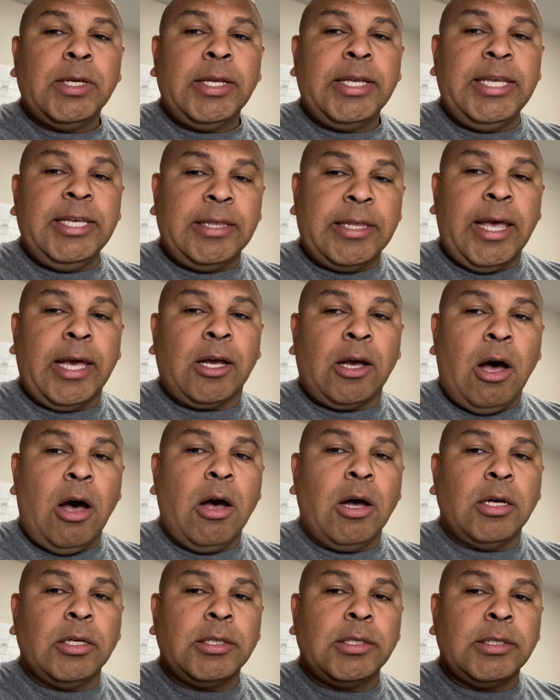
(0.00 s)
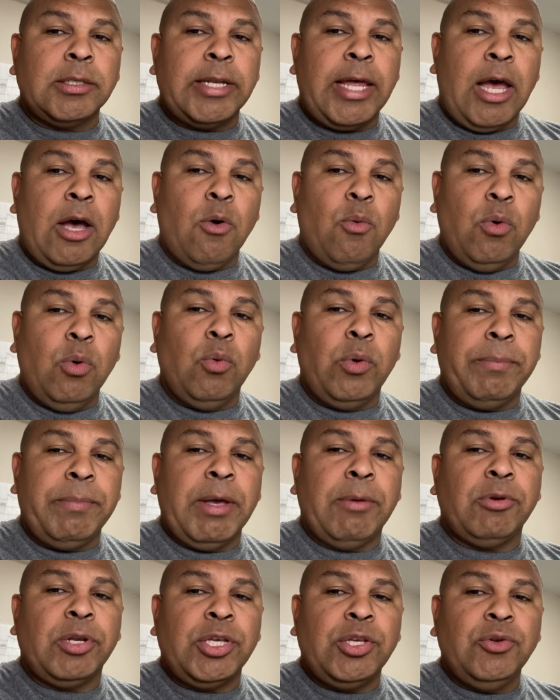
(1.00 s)
eat that cost. Now, will we be
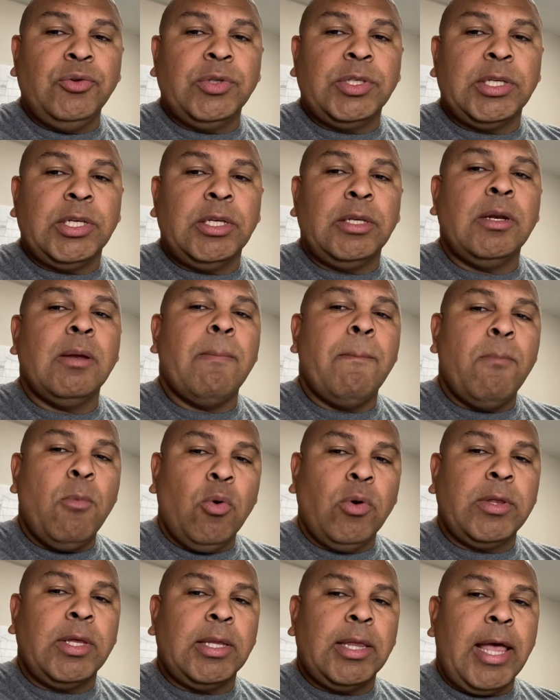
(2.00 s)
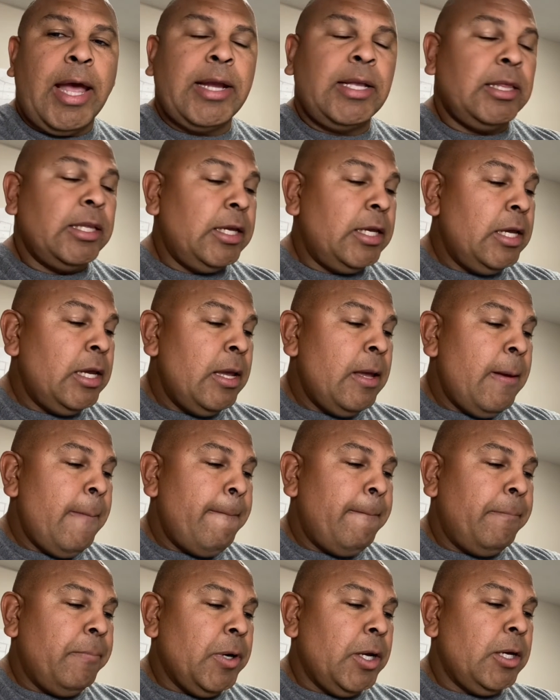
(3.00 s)
able to use it? More than likely,
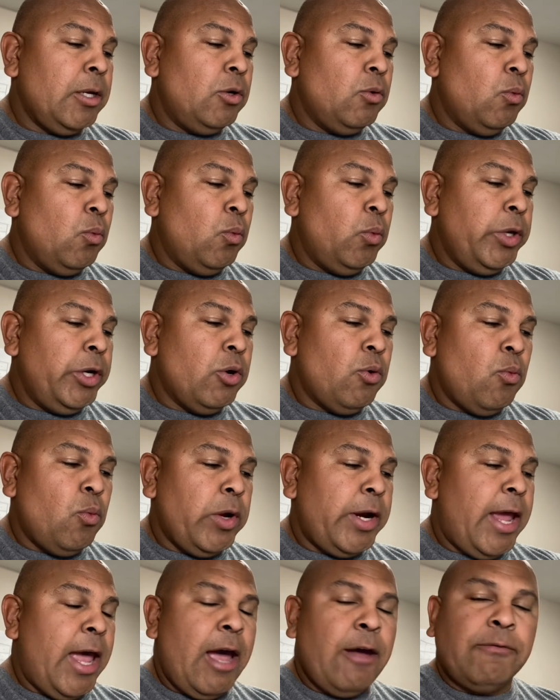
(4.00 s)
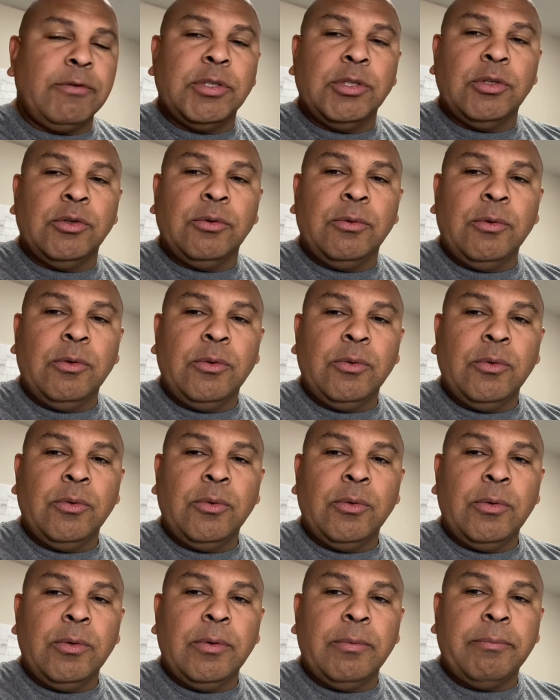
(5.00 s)
but we don't want to have to
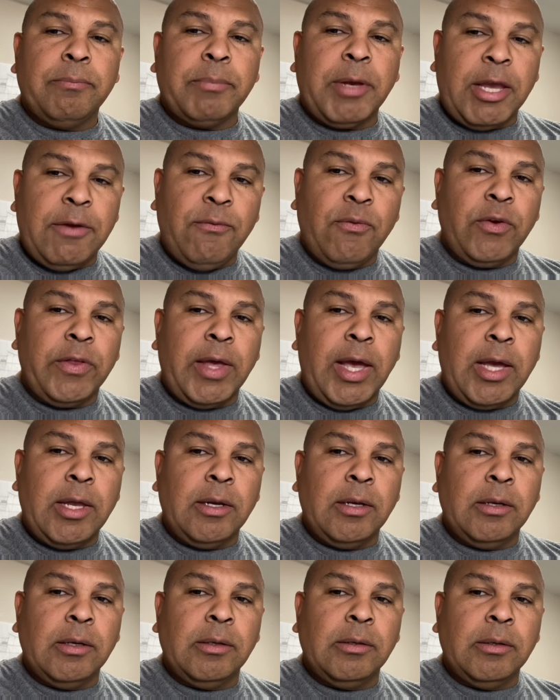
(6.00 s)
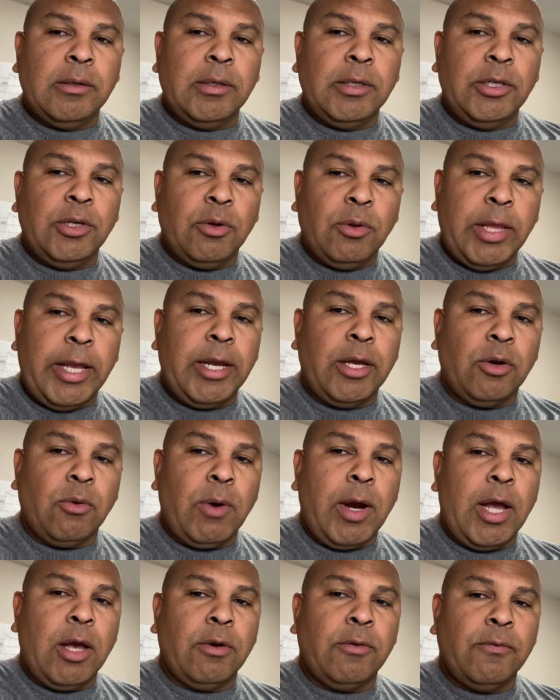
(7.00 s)
pay for that you know, laying
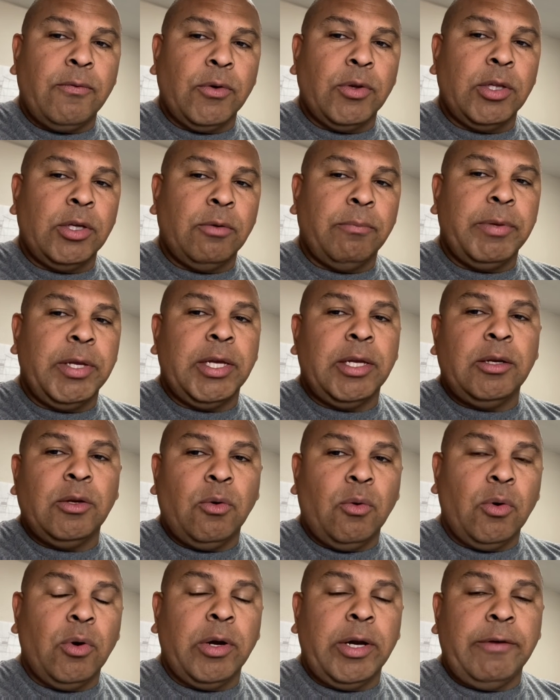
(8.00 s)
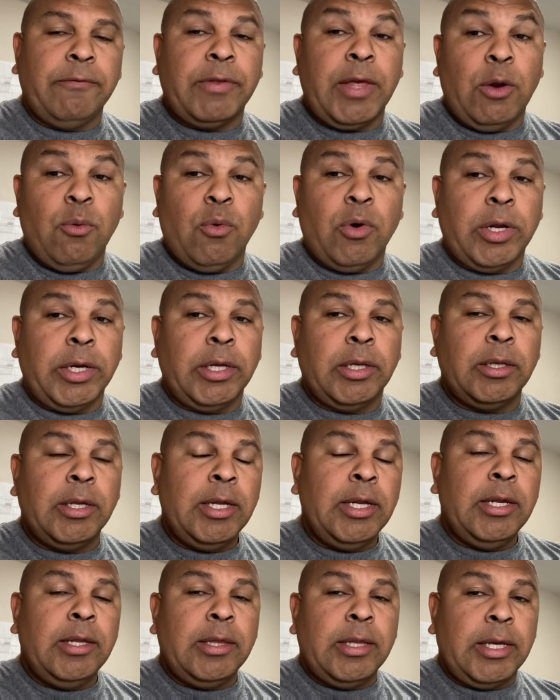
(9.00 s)
around for a little bit, or if they want it,
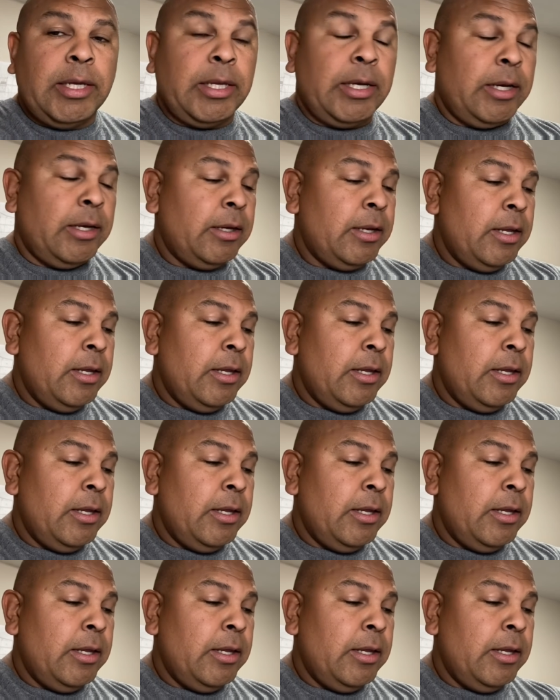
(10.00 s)
they can